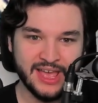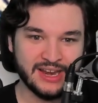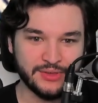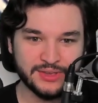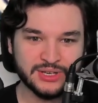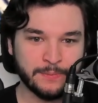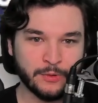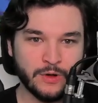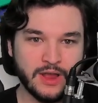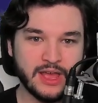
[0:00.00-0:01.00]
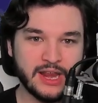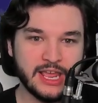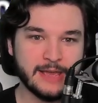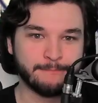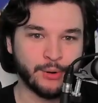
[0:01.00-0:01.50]
Now, these are
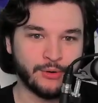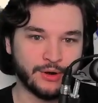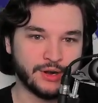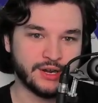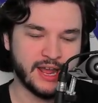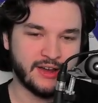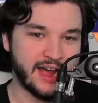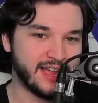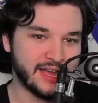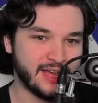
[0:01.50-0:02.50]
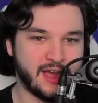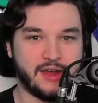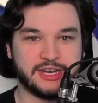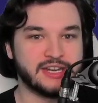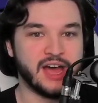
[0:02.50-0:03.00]
pretty important. Now, I
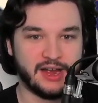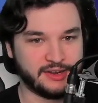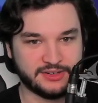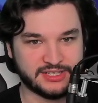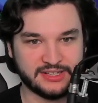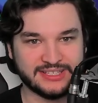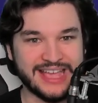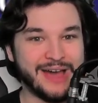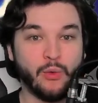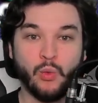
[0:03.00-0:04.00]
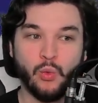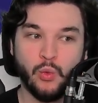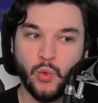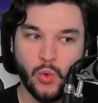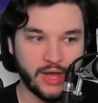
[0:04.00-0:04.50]
did not understand this
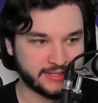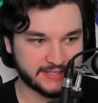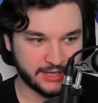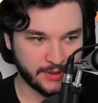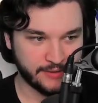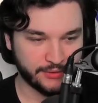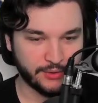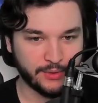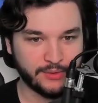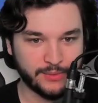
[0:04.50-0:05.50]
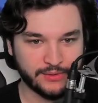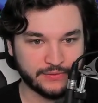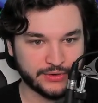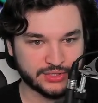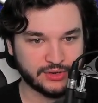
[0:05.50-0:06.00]
whatsoever when we were
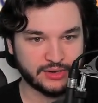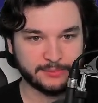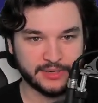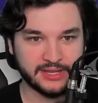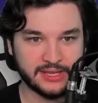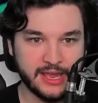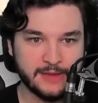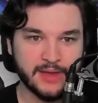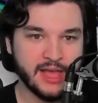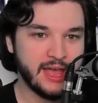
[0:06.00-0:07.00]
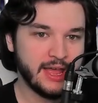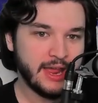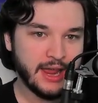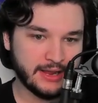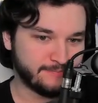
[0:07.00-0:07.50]
first starting to play the game.
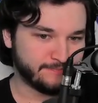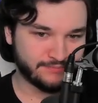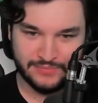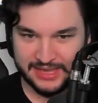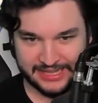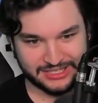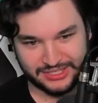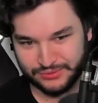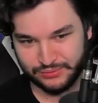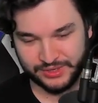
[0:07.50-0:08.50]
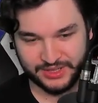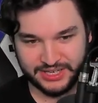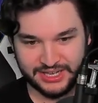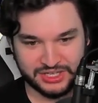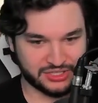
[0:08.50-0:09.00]
And that's
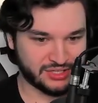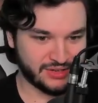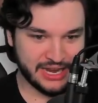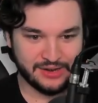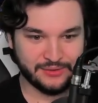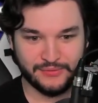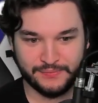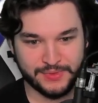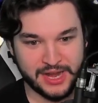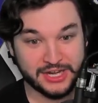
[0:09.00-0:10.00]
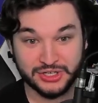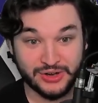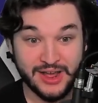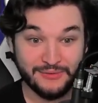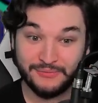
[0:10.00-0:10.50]
really just kind of the nature
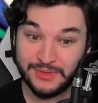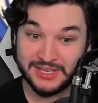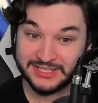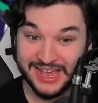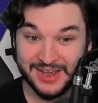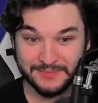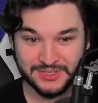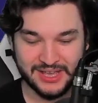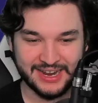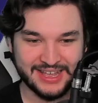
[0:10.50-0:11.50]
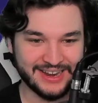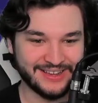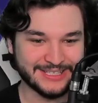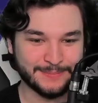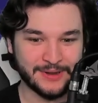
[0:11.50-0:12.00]
of these games. You gotta kind of
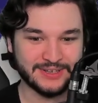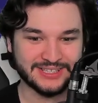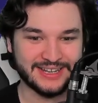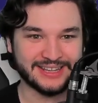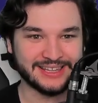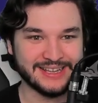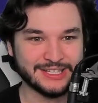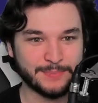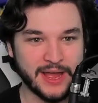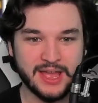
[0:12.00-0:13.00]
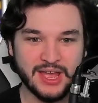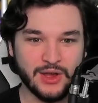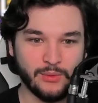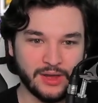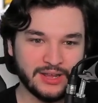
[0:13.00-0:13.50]
experience a lot of things. But
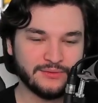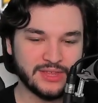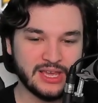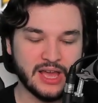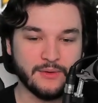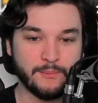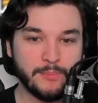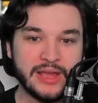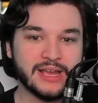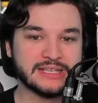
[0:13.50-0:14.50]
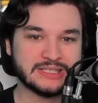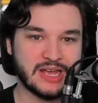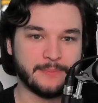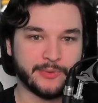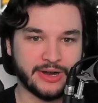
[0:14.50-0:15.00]
one of the biggest
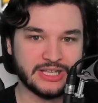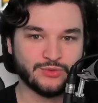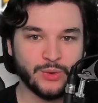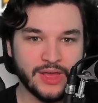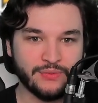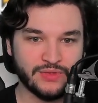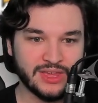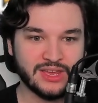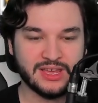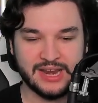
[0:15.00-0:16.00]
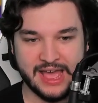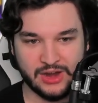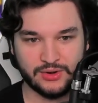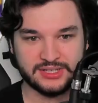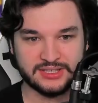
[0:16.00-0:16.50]
upgrades with the
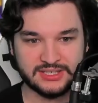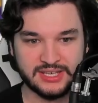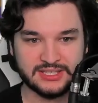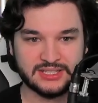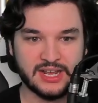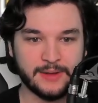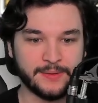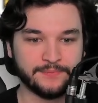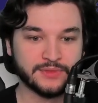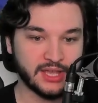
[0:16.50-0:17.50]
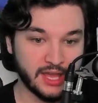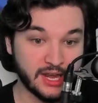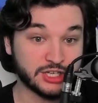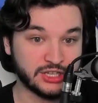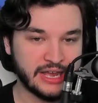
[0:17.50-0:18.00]
inheritance system, and
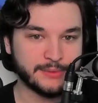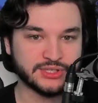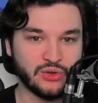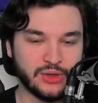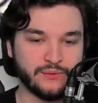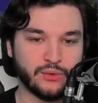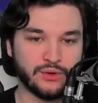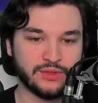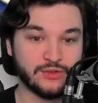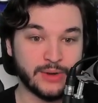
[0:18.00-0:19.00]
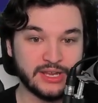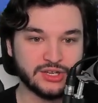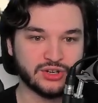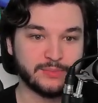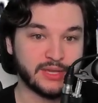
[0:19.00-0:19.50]
initially I was going for the
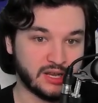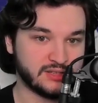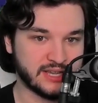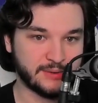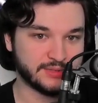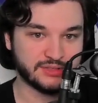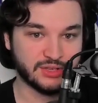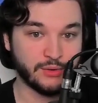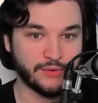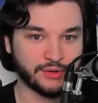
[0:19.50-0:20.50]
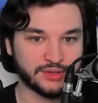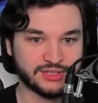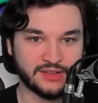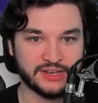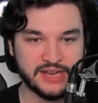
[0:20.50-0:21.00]
Ranger because I was so focused
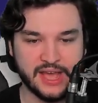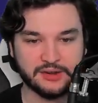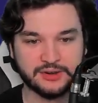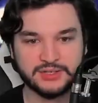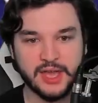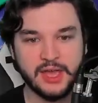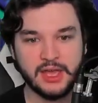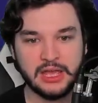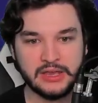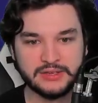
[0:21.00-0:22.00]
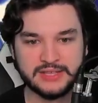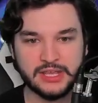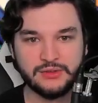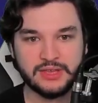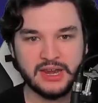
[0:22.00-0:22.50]
on the daggers, is that
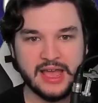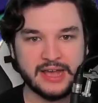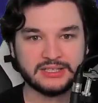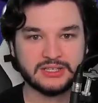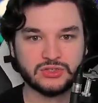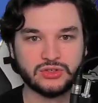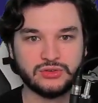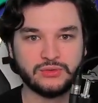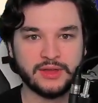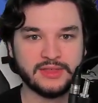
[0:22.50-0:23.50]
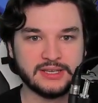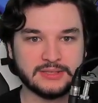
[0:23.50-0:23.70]
you get access to these